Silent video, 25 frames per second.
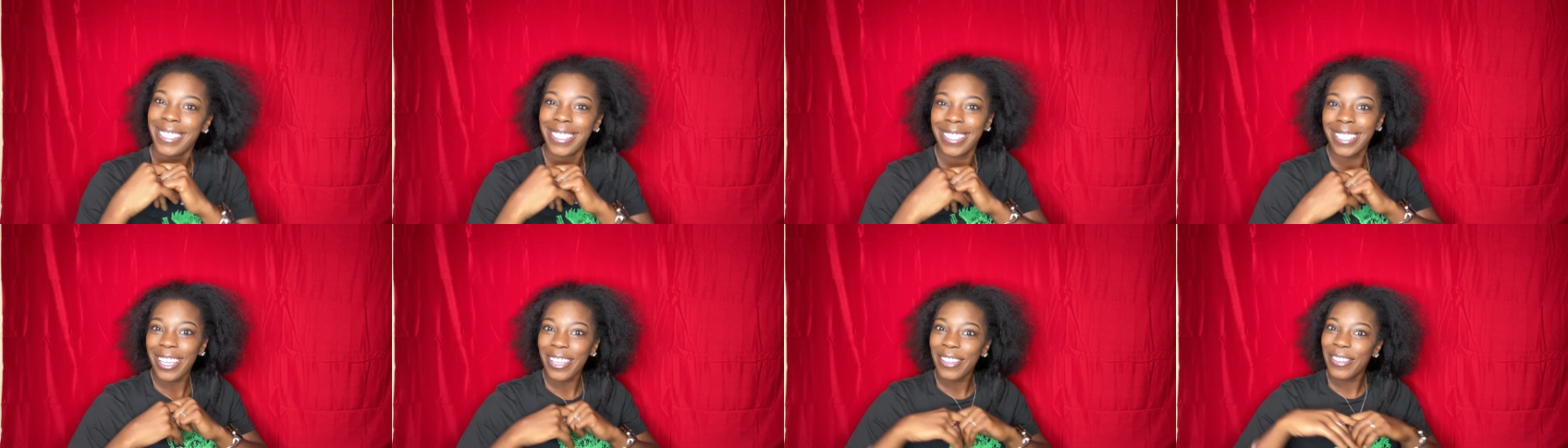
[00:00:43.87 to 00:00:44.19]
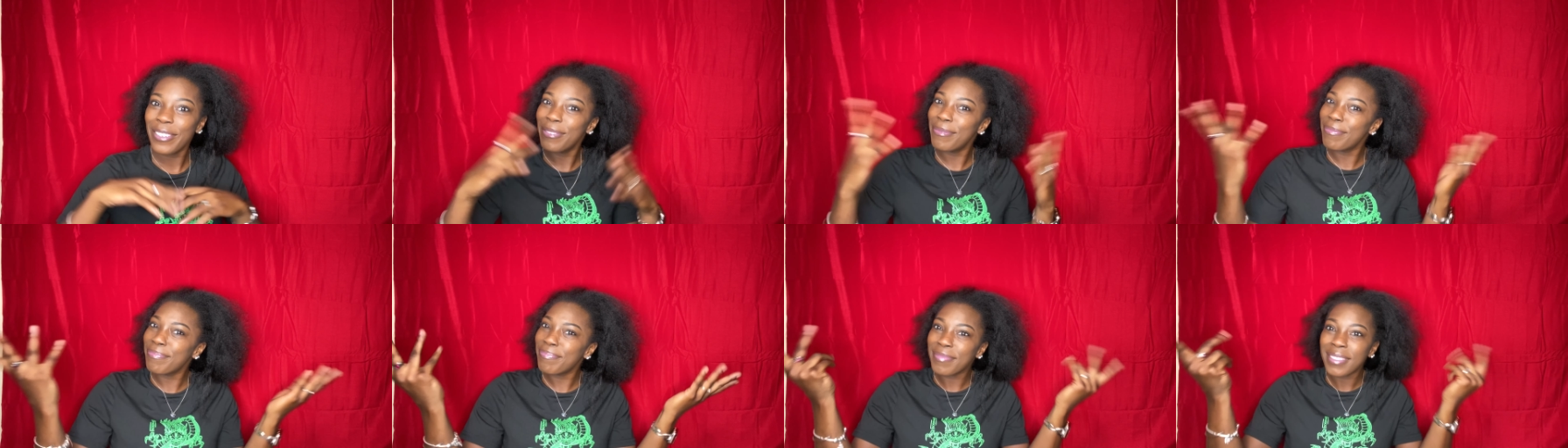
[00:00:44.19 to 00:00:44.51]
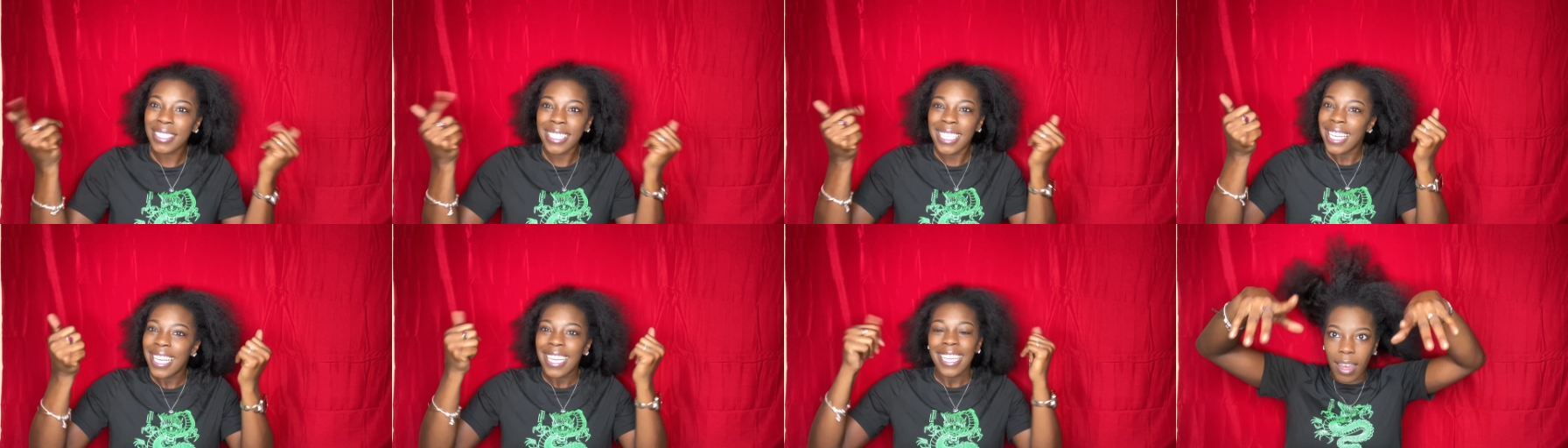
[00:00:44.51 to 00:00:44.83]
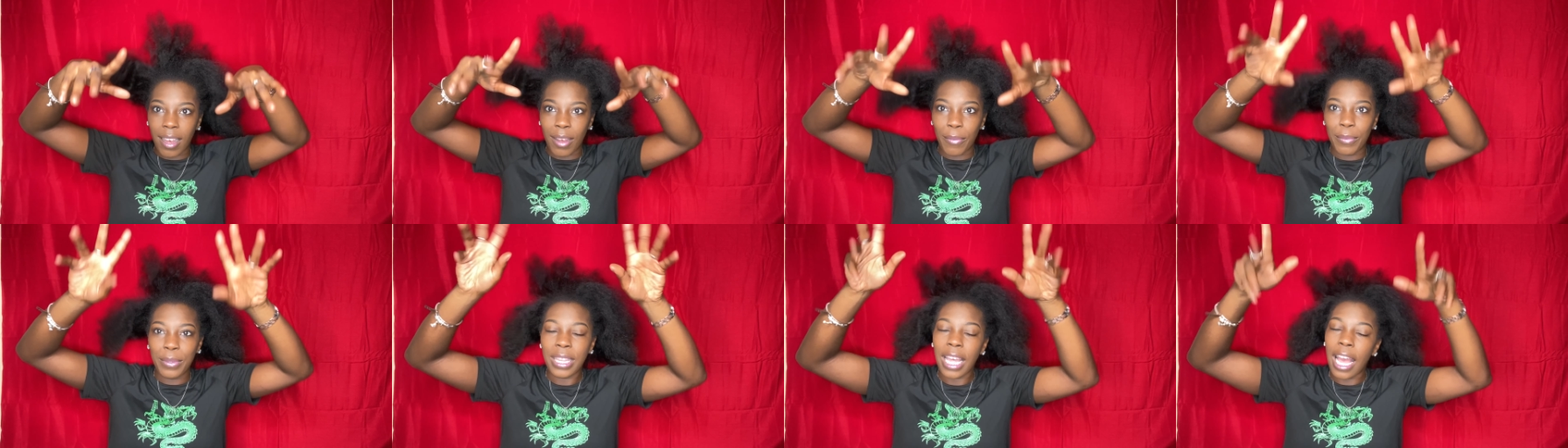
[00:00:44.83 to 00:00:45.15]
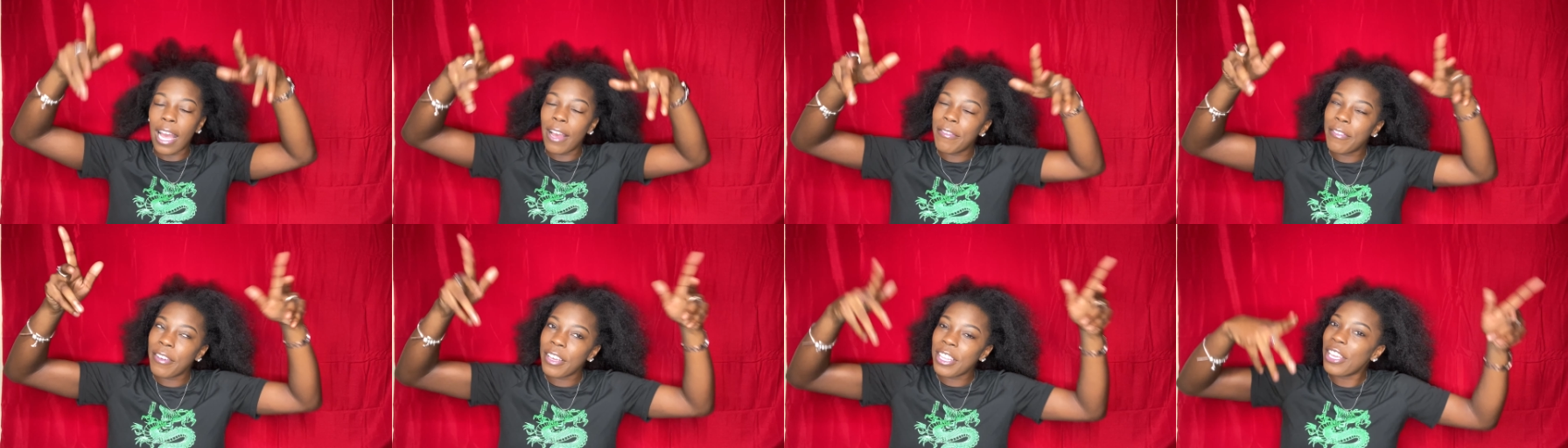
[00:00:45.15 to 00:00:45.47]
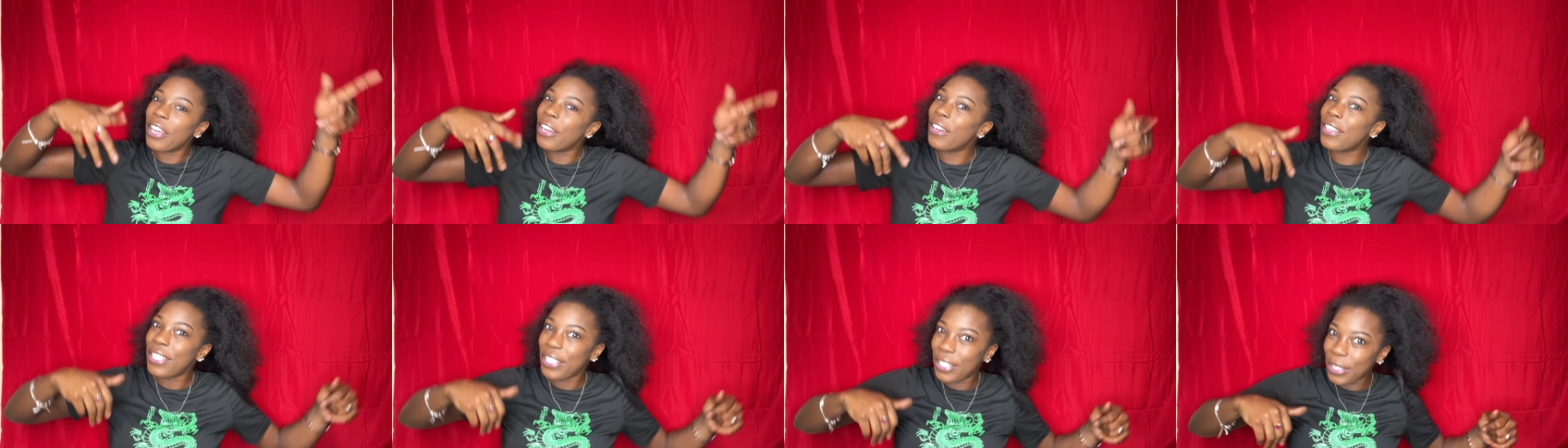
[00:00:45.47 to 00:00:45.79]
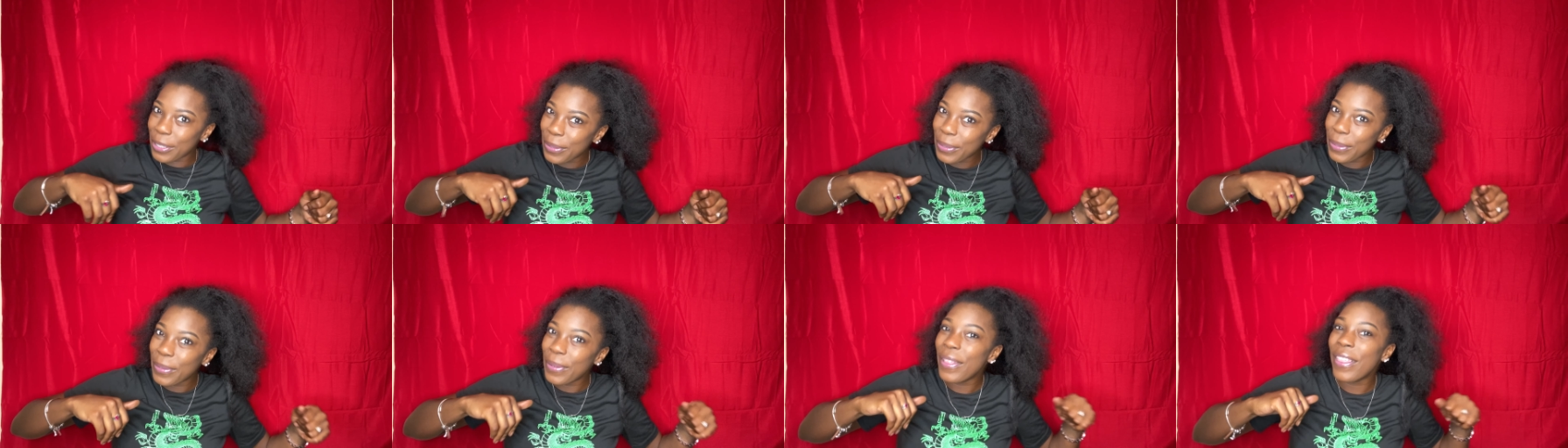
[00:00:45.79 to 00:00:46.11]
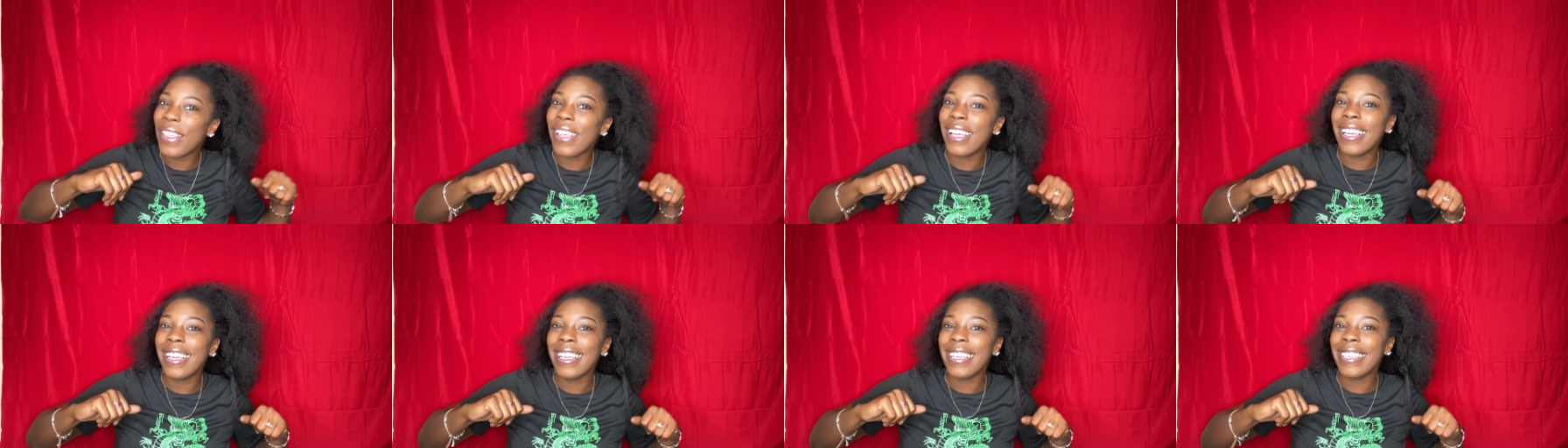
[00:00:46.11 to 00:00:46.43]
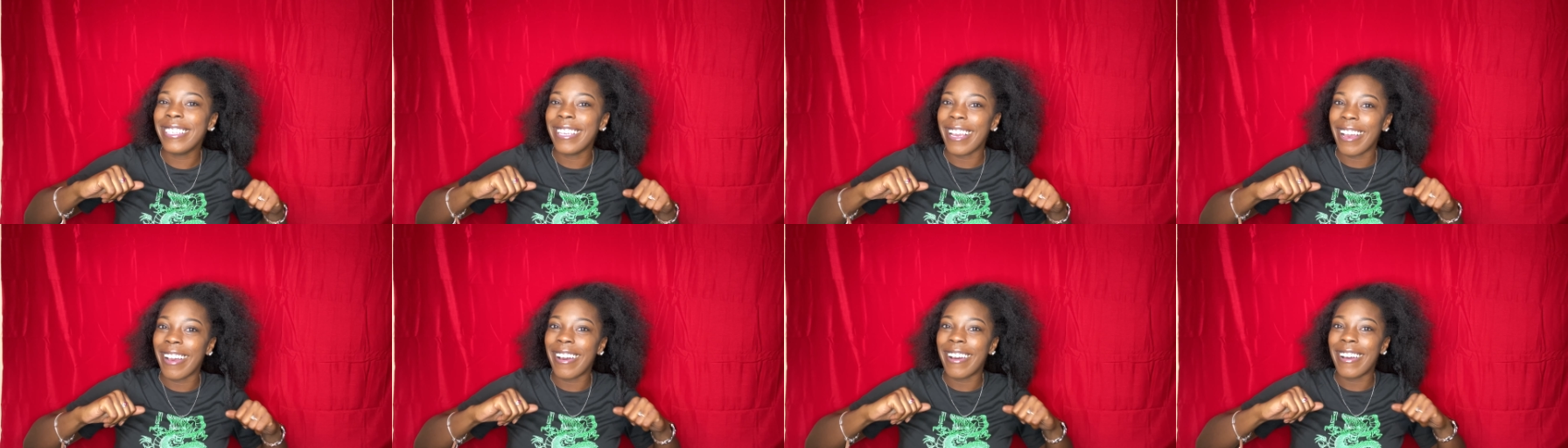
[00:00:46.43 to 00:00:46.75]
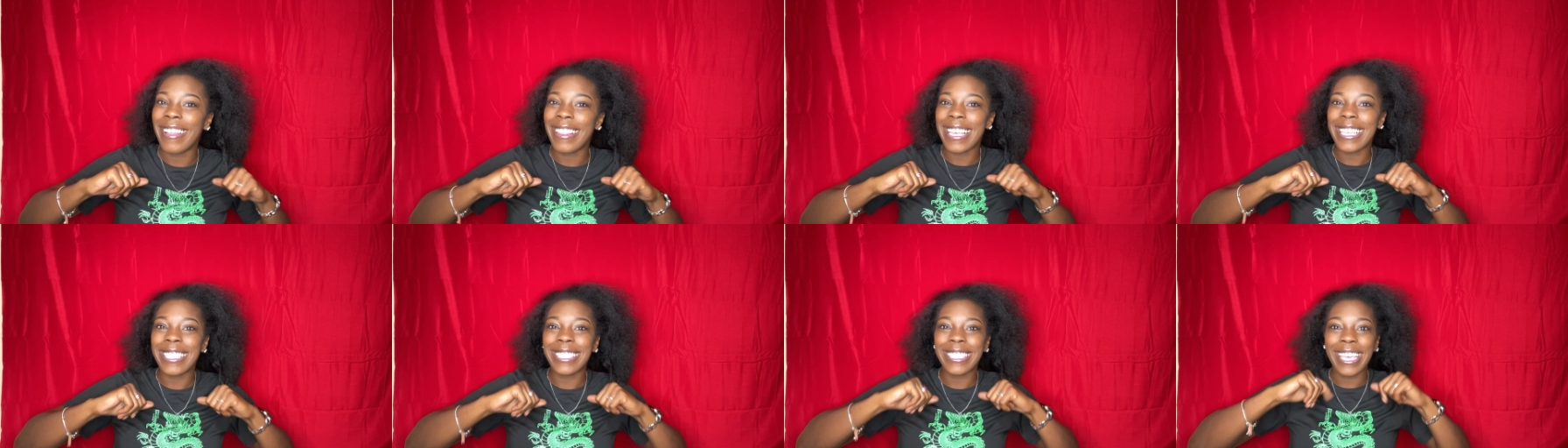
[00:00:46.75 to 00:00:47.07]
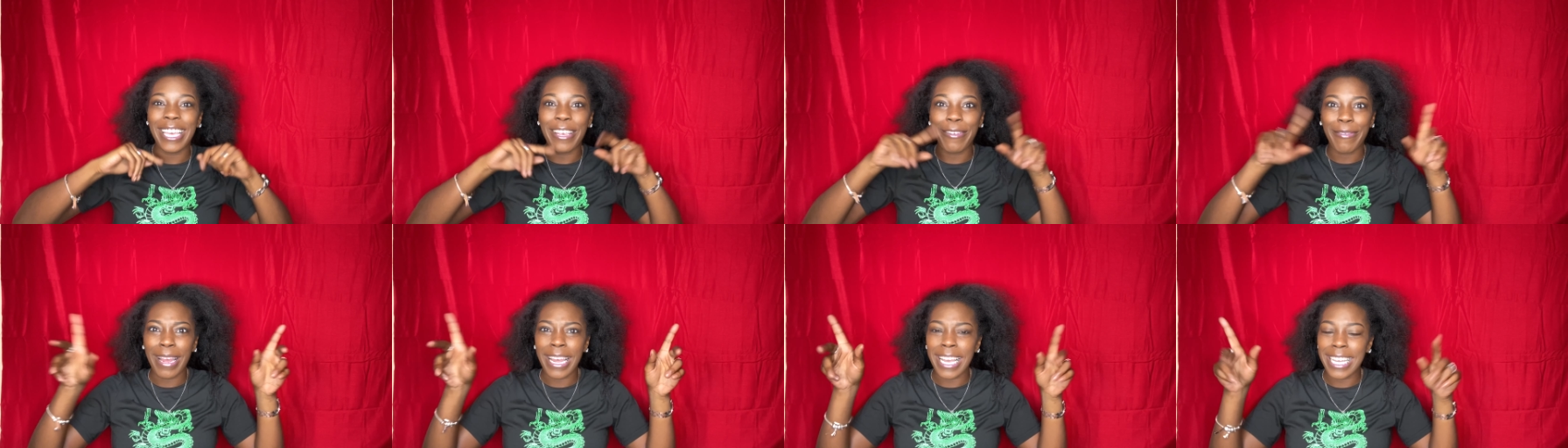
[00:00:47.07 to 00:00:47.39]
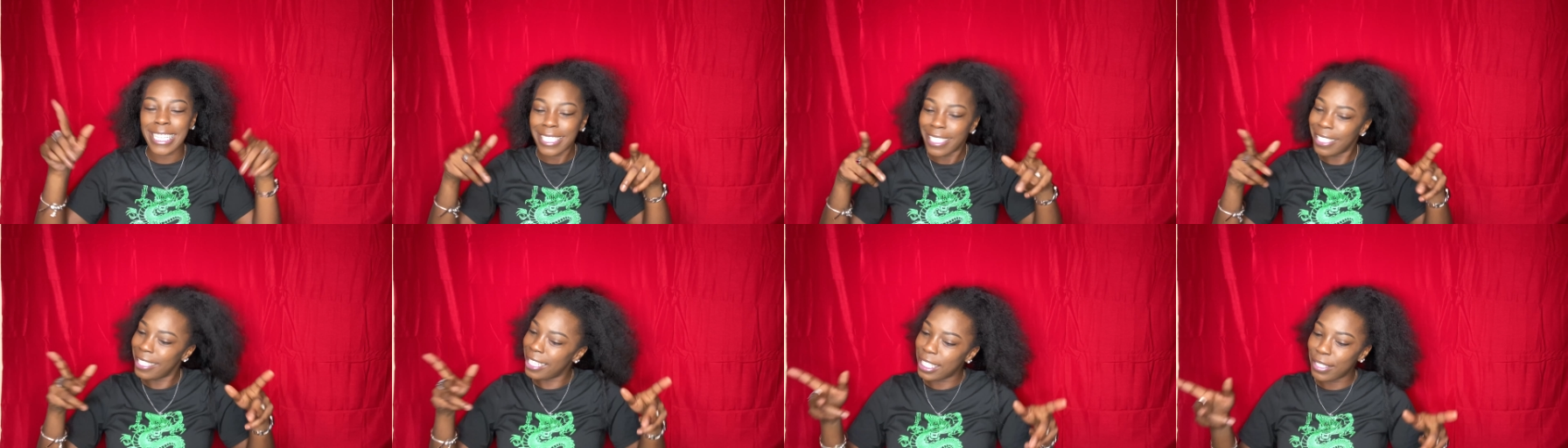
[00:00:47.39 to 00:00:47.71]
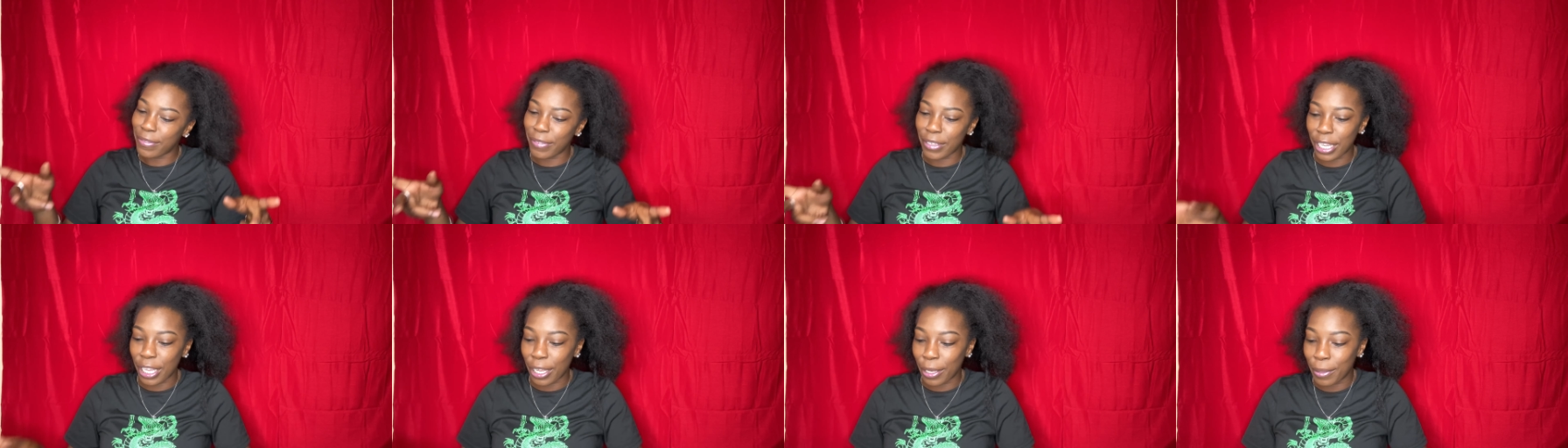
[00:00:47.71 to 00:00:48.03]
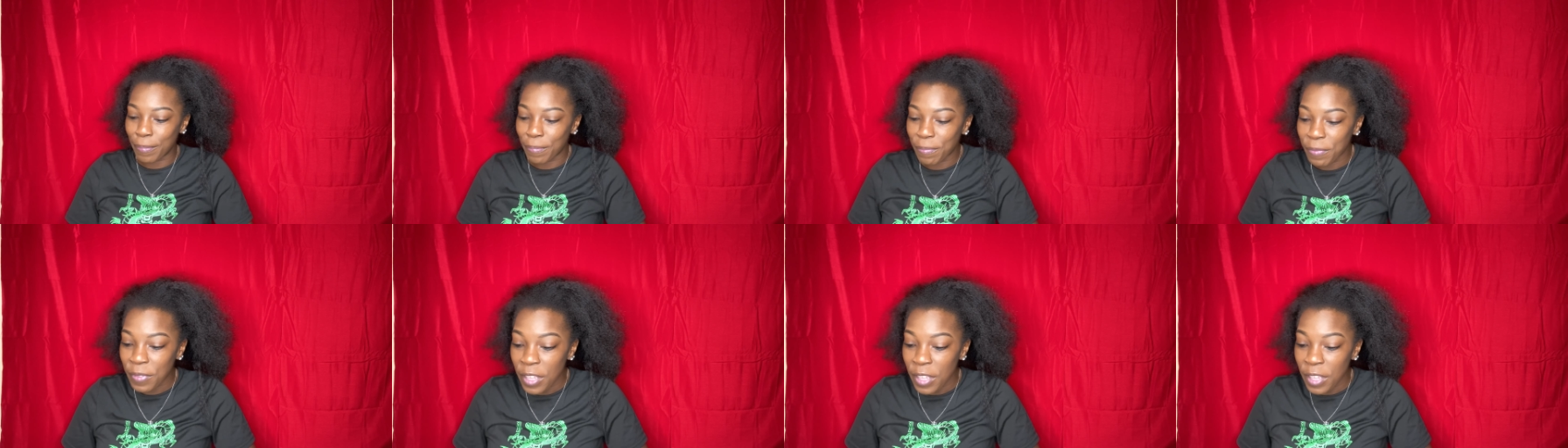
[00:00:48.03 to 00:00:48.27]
So, uh, without further ado, y'all, let's get right into this video.